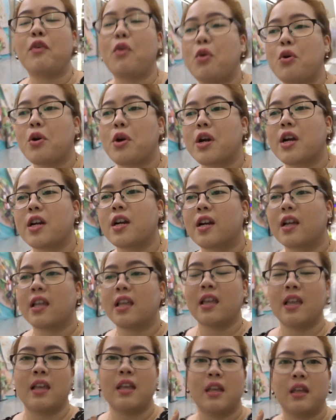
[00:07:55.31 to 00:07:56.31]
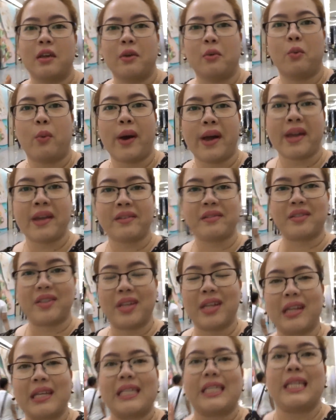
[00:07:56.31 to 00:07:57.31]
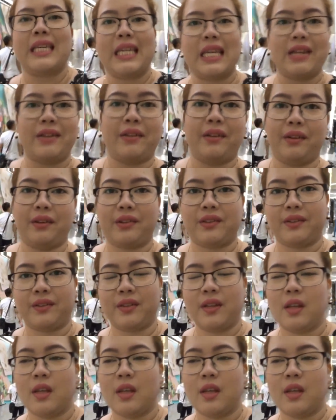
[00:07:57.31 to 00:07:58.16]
for white heels.